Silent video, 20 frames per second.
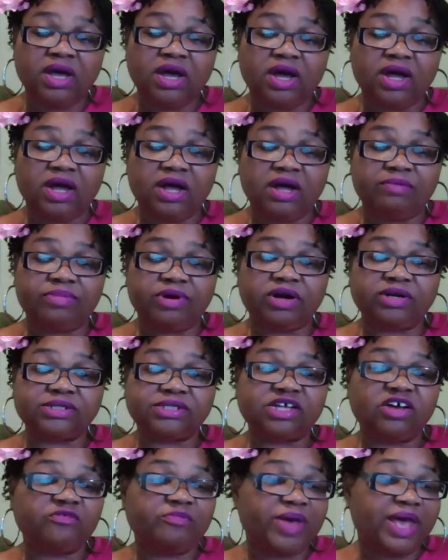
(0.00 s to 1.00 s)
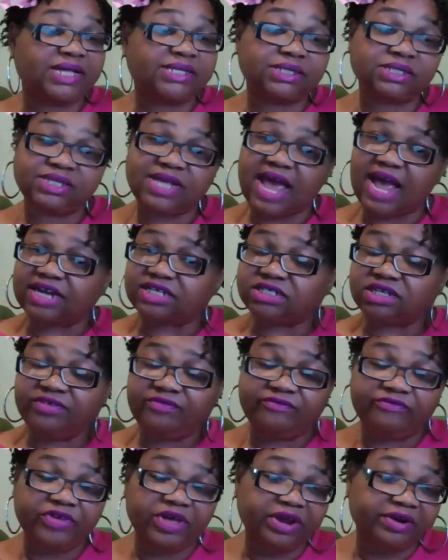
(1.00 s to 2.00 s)
Um, but her self-paced is actually
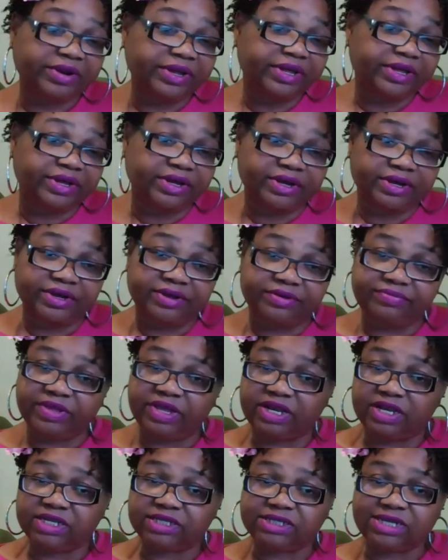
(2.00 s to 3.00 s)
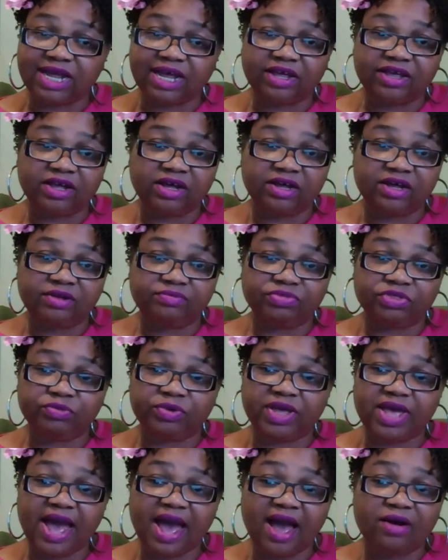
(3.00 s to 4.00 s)
very good, and it's like um,
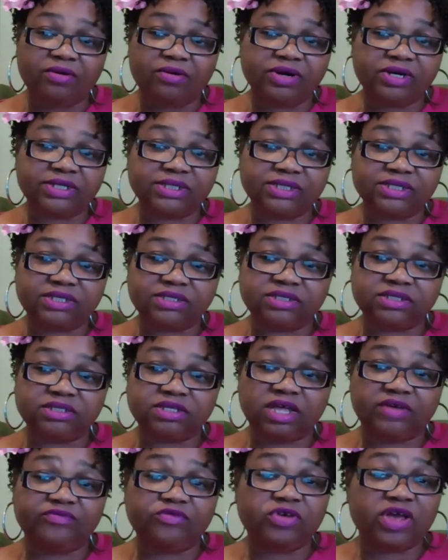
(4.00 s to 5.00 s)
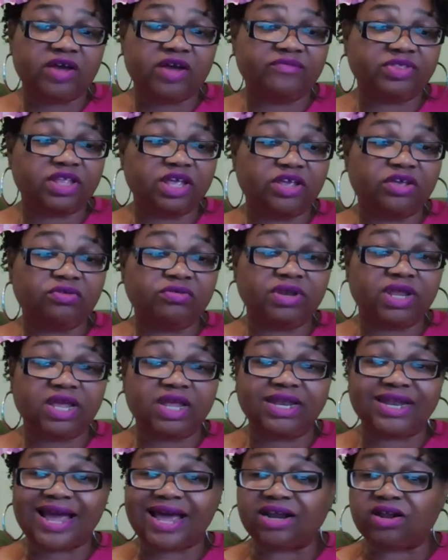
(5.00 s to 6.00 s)
three hours. It's give you everything you
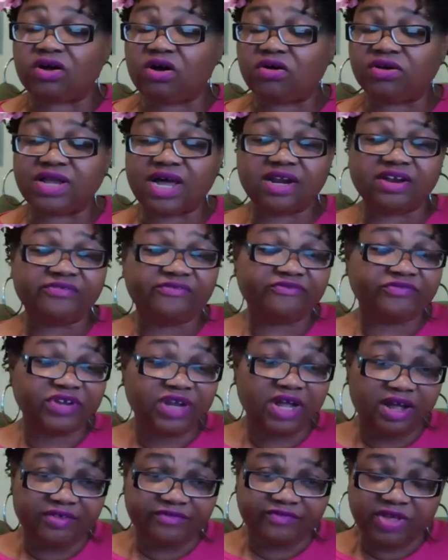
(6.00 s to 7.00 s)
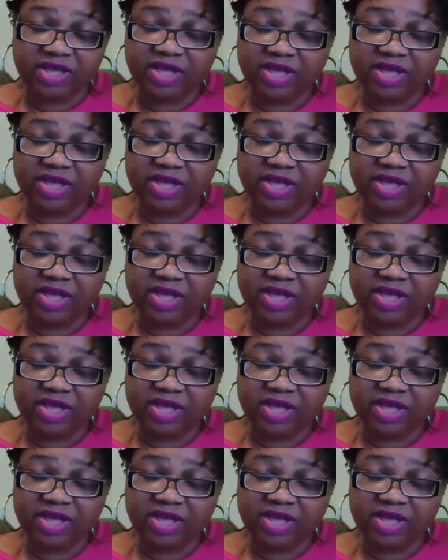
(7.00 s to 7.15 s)
need, not a whole lot of fluff